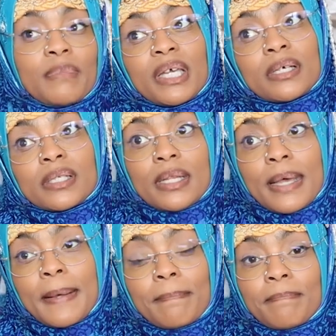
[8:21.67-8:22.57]

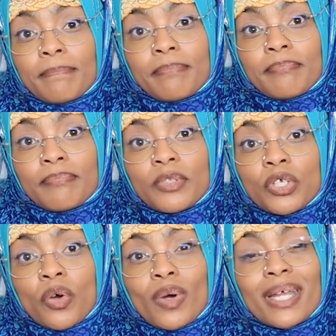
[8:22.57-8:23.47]

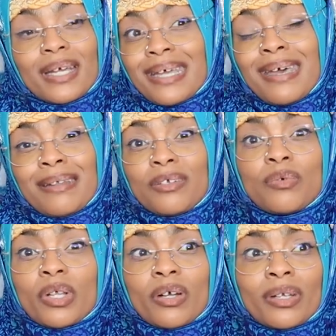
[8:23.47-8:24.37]
And again,
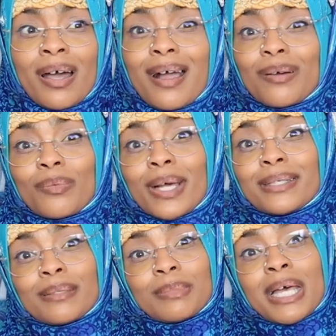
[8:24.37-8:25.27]
you learn the hard way
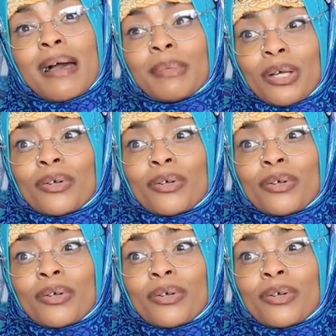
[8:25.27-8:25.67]
sometimes.